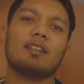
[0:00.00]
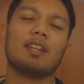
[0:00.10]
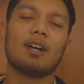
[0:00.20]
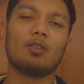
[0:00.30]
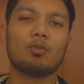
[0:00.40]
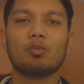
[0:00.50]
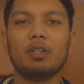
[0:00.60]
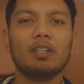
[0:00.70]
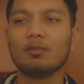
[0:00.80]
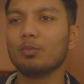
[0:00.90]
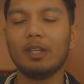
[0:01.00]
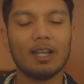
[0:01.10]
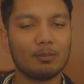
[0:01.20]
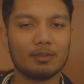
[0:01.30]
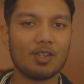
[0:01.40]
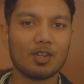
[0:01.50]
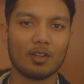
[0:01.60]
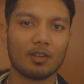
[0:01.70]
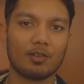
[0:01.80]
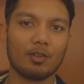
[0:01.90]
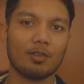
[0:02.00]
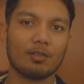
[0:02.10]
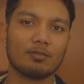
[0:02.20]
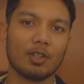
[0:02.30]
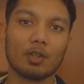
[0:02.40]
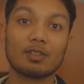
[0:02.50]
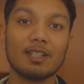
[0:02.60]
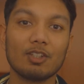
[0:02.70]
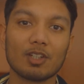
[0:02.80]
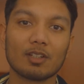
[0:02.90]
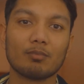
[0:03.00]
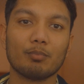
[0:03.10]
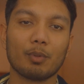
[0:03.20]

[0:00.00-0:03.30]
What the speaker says: Now, we helped each other through, you know, teaching,